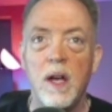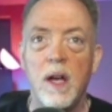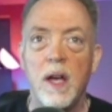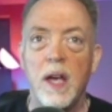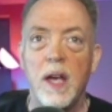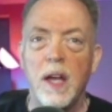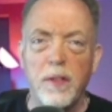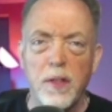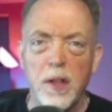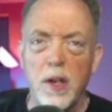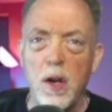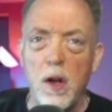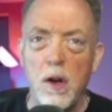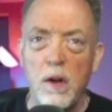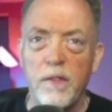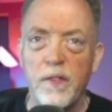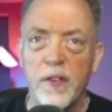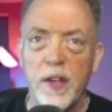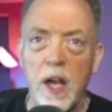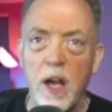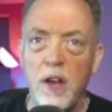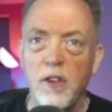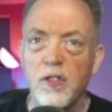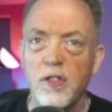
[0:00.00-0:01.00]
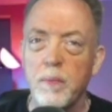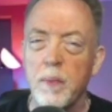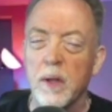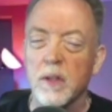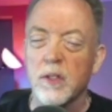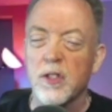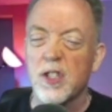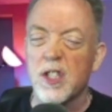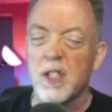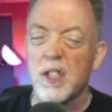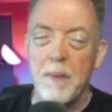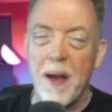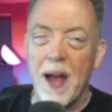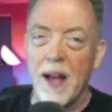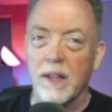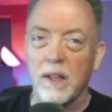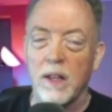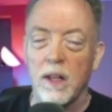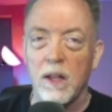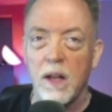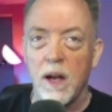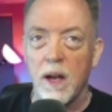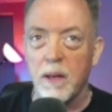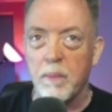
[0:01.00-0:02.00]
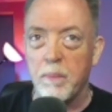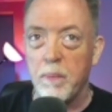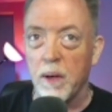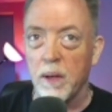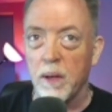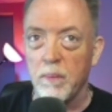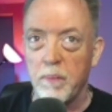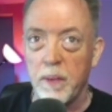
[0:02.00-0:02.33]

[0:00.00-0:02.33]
Hit the notification bell, smack the like button,